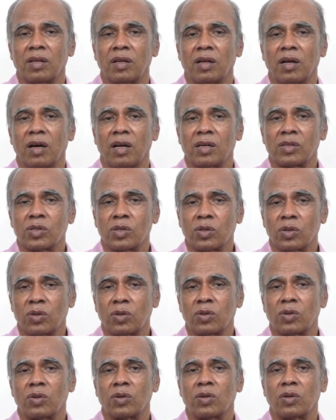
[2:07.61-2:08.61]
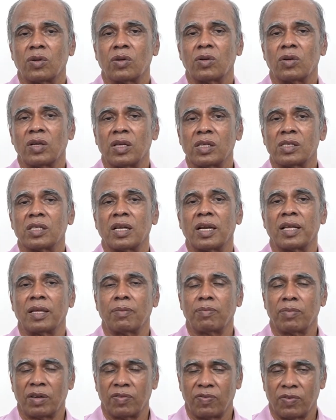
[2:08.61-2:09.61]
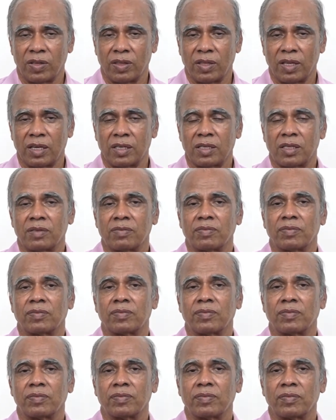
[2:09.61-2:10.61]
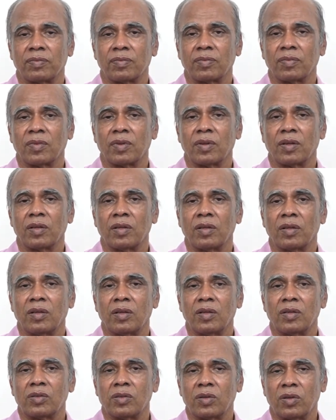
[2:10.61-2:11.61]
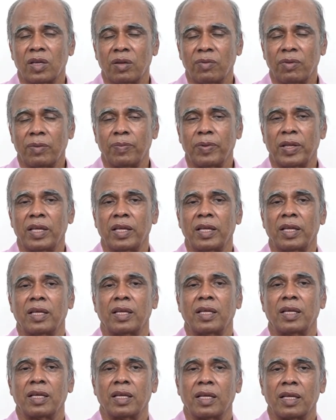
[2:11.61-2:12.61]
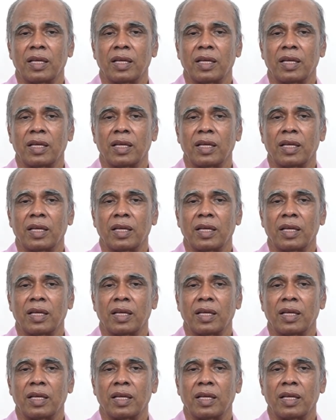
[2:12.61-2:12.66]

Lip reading: also is liable for that. So he will be